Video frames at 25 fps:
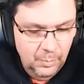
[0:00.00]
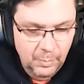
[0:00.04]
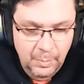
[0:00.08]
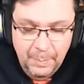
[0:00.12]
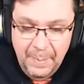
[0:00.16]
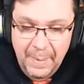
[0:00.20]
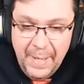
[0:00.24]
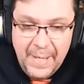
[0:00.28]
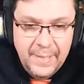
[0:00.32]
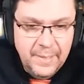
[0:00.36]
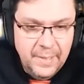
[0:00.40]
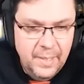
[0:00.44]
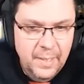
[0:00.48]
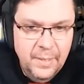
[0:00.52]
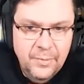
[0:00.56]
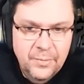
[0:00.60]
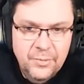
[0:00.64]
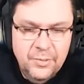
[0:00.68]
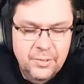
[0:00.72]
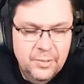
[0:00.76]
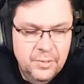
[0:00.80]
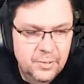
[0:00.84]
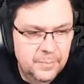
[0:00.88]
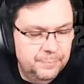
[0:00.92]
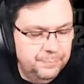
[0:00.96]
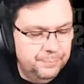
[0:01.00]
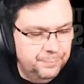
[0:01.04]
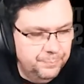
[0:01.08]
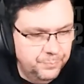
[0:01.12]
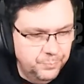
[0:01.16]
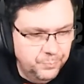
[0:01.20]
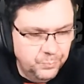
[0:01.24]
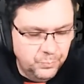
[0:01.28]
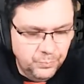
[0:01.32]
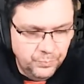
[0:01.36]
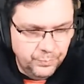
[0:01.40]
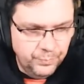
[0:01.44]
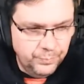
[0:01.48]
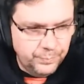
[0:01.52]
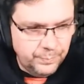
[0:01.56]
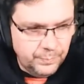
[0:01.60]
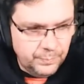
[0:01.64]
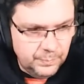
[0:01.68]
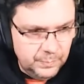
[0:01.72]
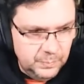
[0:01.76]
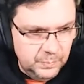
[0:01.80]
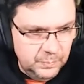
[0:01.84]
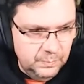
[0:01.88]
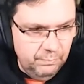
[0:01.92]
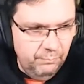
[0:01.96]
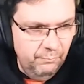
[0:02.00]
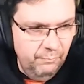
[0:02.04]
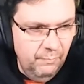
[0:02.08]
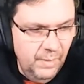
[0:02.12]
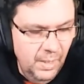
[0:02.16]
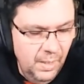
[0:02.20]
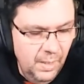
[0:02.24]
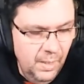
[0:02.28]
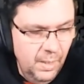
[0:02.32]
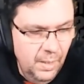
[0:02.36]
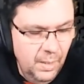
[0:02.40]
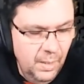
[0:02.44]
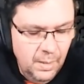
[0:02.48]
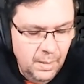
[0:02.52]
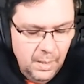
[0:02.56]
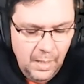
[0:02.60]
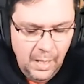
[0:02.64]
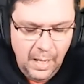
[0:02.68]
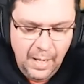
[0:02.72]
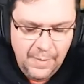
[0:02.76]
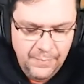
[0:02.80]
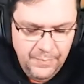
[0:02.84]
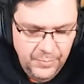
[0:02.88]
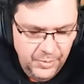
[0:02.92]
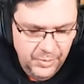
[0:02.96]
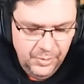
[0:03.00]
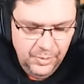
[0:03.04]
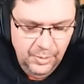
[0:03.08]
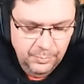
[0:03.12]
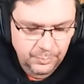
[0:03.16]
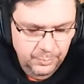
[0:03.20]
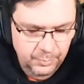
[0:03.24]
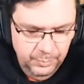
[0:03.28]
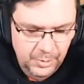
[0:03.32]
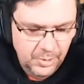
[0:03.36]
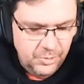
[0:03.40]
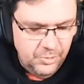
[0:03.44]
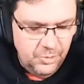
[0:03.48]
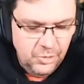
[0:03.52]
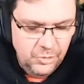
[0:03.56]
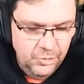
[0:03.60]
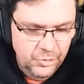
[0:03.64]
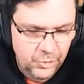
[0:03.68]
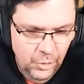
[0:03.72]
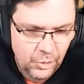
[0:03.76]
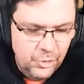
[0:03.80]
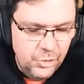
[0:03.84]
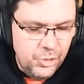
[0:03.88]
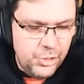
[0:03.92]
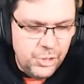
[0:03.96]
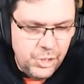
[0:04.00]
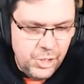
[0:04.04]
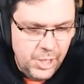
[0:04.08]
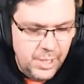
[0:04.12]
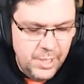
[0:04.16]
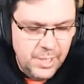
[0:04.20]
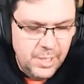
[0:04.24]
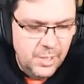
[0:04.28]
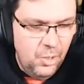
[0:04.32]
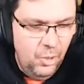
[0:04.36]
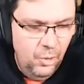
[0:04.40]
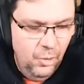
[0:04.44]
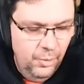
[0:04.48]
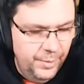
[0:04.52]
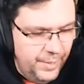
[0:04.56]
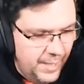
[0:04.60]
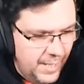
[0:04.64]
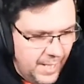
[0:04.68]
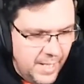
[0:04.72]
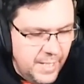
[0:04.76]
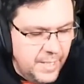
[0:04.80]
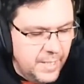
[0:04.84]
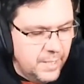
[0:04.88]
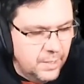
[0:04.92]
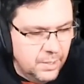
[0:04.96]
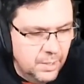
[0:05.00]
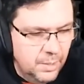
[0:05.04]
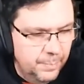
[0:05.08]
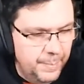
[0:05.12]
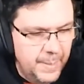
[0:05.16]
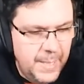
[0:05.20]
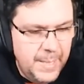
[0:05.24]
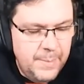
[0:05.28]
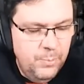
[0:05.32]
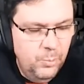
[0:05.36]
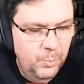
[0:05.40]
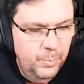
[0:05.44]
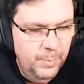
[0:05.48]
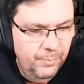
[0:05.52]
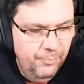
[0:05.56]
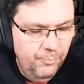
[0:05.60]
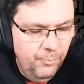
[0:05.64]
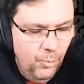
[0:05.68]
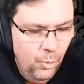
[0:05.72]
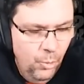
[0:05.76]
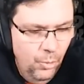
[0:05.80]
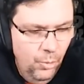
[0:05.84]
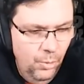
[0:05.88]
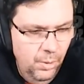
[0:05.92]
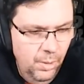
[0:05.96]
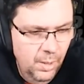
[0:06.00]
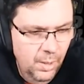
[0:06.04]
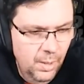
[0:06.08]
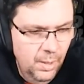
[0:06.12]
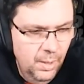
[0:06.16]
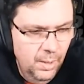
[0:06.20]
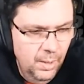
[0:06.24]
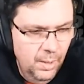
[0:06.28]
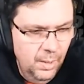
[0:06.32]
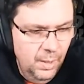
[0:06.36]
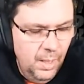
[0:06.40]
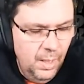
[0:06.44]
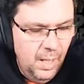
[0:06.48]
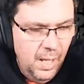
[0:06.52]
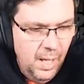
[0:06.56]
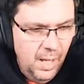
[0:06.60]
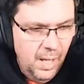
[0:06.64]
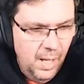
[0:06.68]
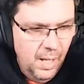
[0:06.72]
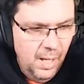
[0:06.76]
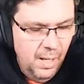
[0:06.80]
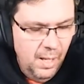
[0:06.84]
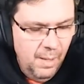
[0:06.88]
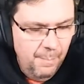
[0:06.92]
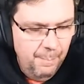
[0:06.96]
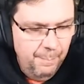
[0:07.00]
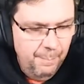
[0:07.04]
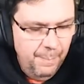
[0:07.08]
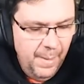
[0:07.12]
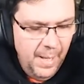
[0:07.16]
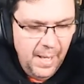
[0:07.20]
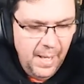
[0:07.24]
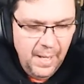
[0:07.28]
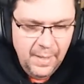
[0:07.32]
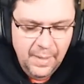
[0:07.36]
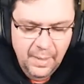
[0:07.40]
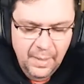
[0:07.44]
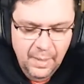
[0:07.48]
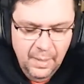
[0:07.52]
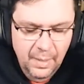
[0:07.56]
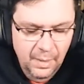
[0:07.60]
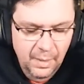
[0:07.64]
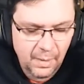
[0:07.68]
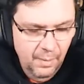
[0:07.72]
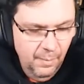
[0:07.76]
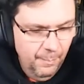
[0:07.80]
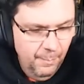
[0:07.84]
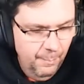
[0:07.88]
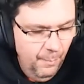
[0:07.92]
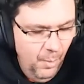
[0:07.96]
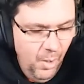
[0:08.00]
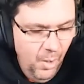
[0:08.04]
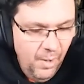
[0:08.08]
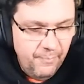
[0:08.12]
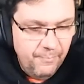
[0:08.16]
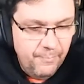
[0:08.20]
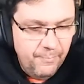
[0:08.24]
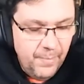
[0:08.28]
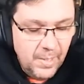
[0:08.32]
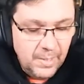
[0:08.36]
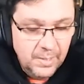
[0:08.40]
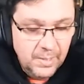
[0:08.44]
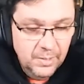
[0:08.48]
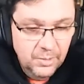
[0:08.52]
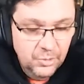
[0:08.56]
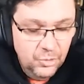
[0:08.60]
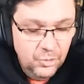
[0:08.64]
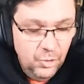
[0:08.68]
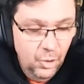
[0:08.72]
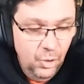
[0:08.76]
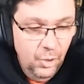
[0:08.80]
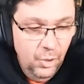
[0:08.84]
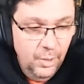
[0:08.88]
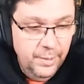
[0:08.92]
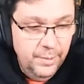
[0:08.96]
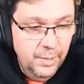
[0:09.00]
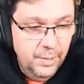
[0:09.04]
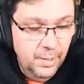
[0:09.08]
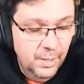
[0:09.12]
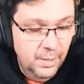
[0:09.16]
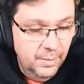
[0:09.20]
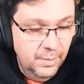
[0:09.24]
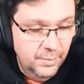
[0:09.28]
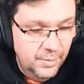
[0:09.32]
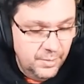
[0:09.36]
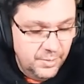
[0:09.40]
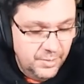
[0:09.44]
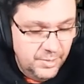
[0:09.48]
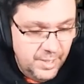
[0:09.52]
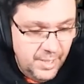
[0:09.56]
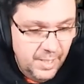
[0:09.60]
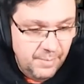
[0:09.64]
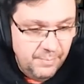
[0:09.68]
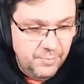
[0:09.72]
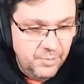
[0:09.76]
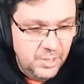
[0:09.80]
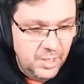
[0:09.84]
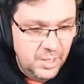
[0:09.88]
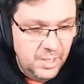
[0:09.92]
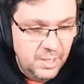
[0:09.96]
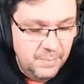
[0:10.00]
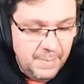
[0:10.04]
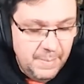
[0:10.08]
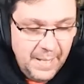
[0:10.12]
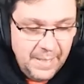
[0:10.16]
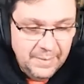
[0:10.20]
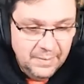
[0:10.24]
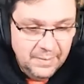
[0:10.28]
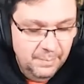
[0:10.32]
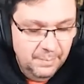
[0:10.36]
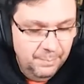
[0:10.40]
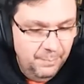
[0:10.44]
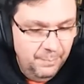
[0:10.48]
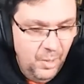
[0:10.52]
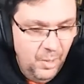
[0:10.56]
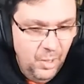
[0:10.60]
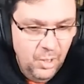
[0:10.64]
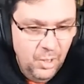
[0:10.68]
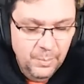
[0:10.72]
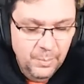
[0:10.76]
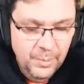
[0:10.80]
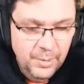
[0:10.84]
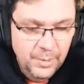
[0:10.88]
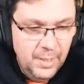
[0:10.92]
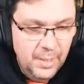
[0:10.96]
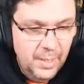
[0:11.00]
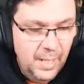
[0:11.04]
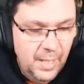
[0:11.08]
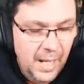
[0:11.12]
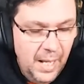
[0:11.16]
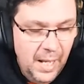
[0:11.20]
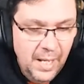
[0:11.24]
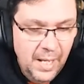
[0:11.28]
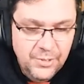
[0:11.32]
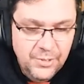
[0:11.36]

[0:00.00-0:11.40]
uh, the gas the dynamic gas and and uh, this is not shitting on any of the people before uh, but mm. my fucking god I agree. Depting at the moment are